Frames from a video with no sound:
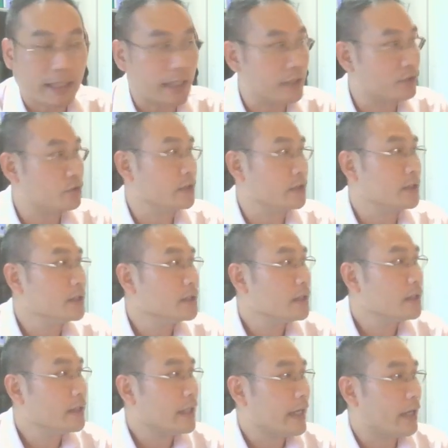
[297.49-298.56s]
entry.
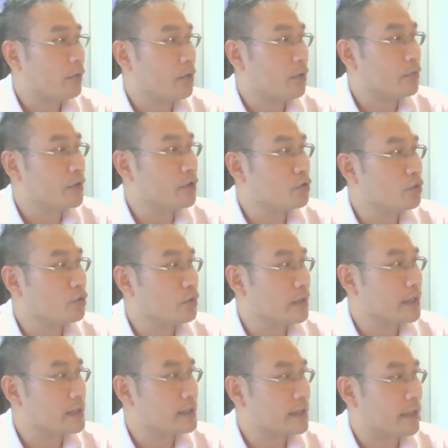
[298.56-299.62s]
And what we do
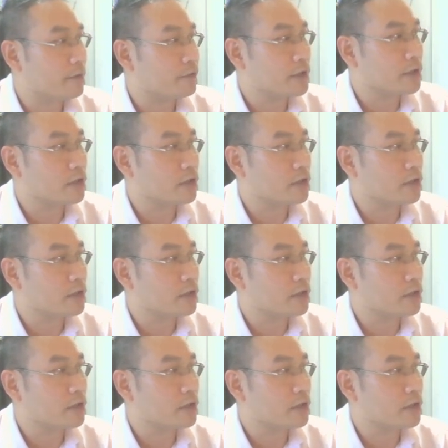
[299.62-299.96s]
is that first